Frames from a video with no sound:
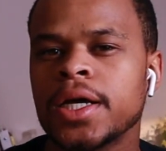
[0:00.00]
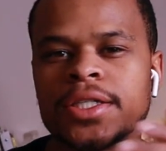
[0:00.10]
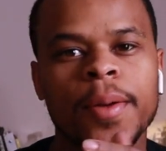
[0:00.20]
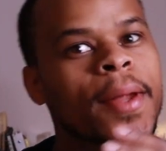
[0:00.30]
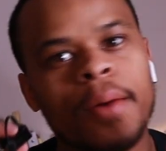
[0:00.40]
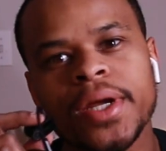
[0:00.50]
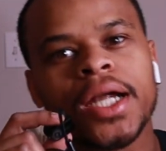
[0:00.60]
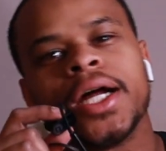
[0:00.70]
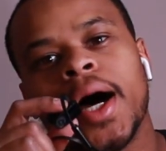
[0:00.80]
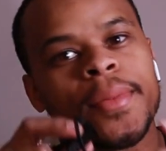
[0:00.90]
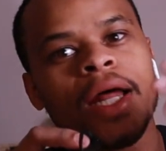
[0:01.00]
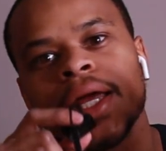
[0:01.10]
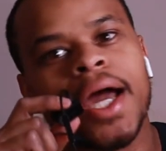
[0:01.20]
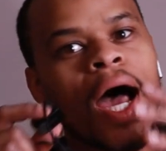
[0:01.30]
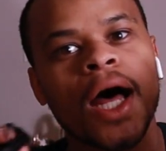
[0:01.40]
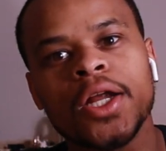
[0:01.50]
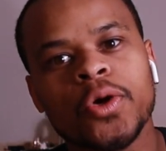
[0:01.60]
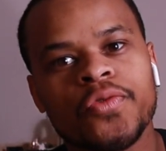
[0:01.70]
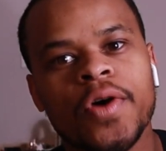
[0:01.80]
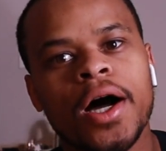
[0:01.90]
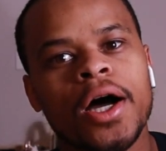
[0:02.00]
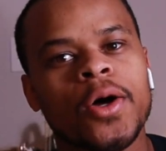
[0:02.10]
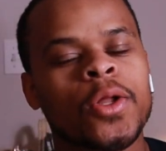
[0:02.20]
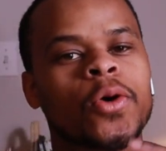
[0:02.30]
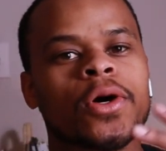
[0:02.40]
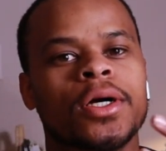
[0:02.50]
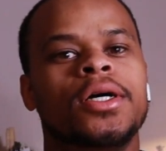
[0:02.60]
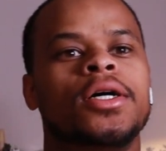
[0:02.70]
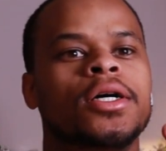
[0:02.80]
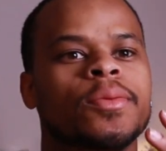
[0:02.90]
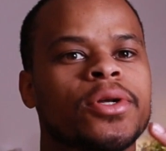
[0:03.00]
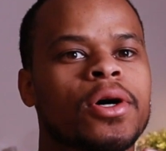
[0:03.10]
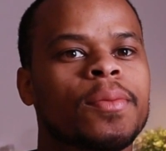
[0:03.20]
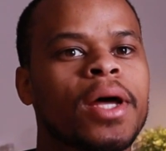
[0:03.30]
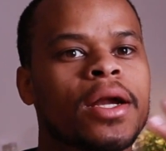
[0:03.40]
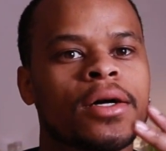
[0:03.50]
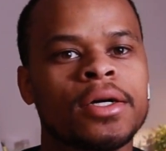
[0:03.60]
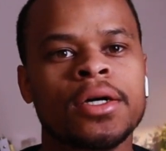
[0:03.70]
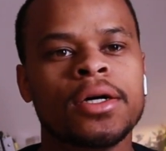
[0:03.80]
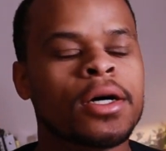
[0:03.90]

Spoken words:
because I'm not like an audiophile or I'm not